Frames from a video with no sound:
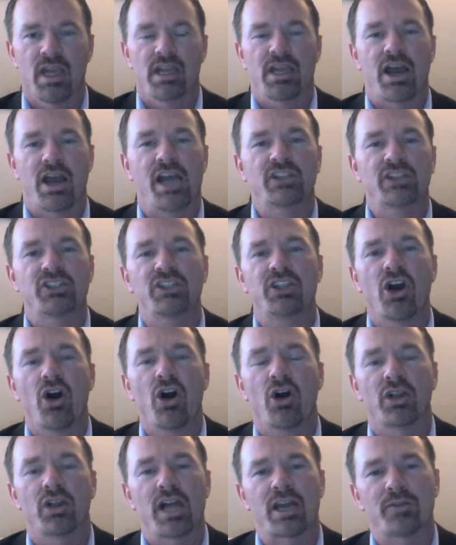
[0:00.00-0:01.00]
Now, as you
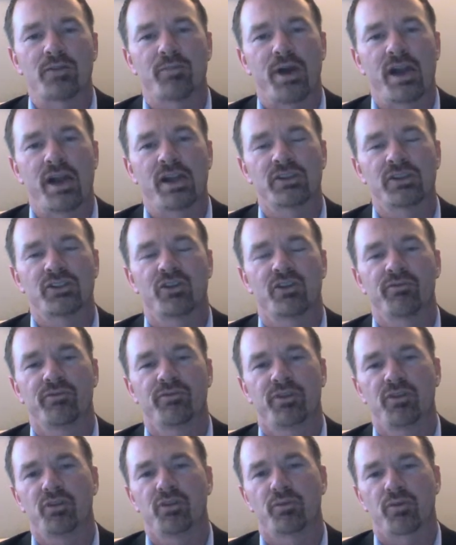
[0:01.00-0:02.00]
know, a lot of buyers don't
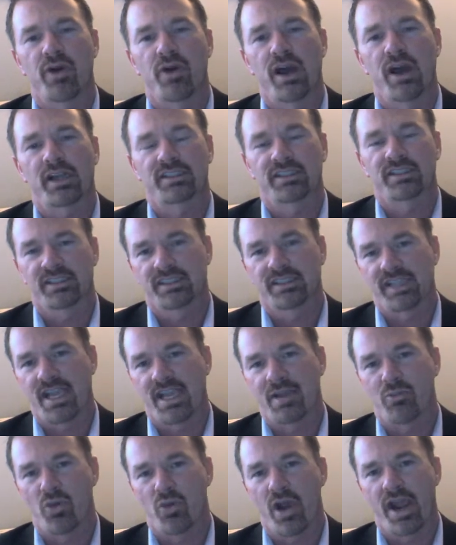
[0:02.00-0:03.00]
view the products the
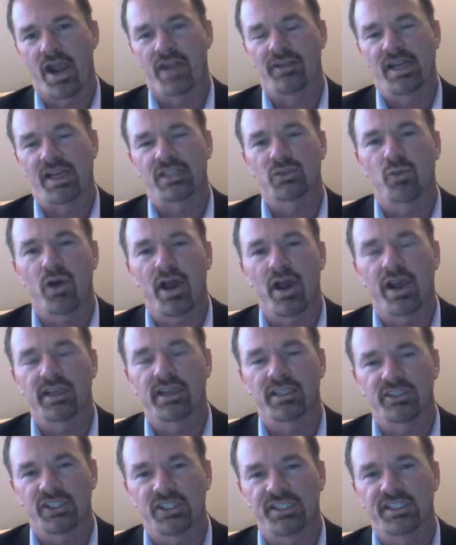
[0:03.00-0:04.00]
same way, and that's why
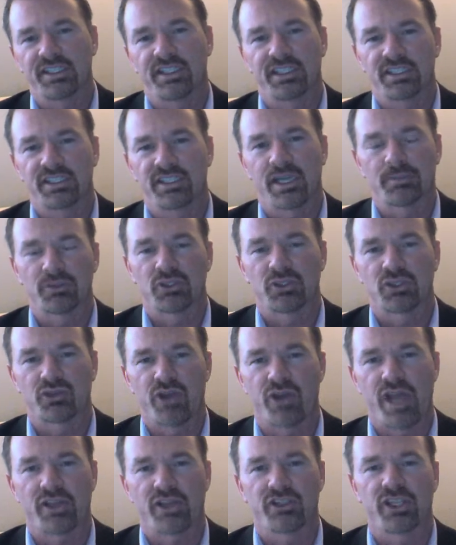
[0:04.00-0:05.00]
the GTIN exception
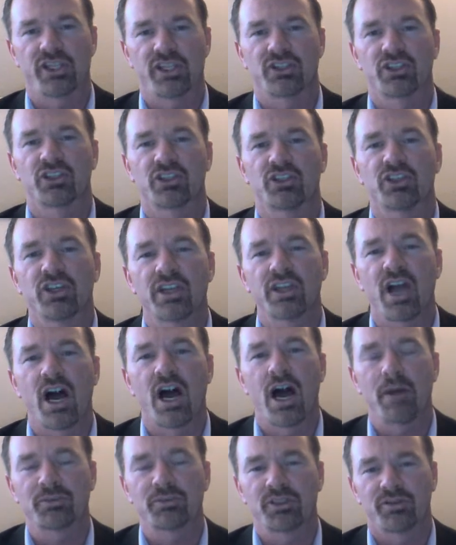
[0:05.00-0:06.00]
strategy is a good
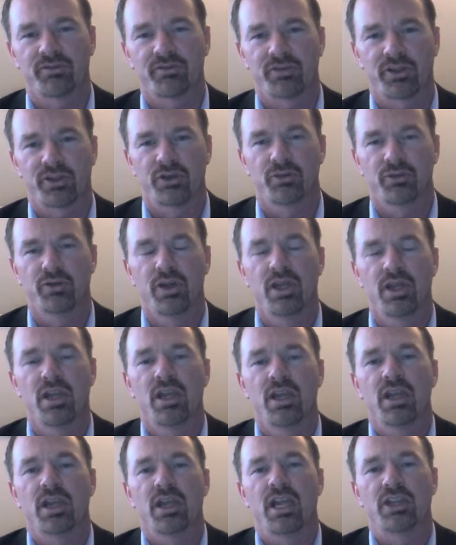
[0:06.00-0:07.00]
option for you
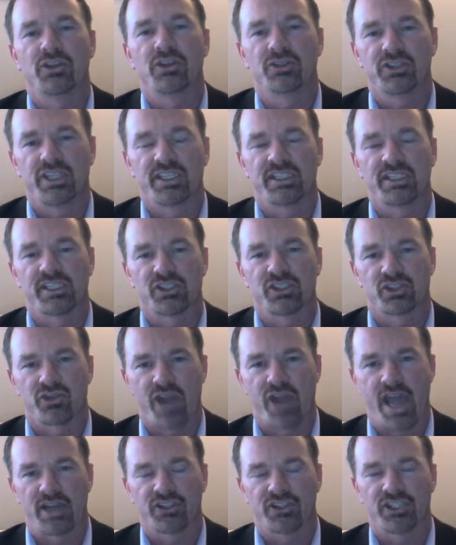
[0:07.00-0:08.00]
in your GTIN
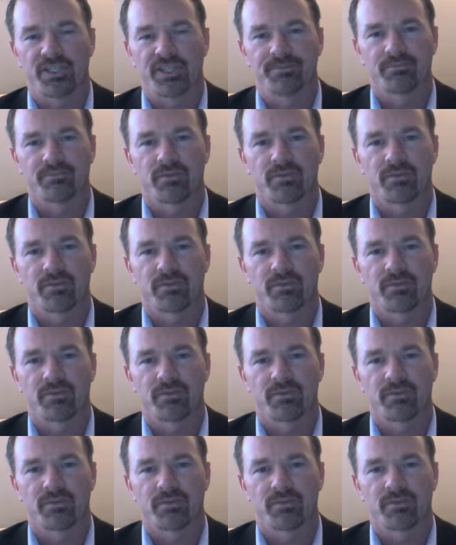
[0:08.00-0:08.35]
strategy.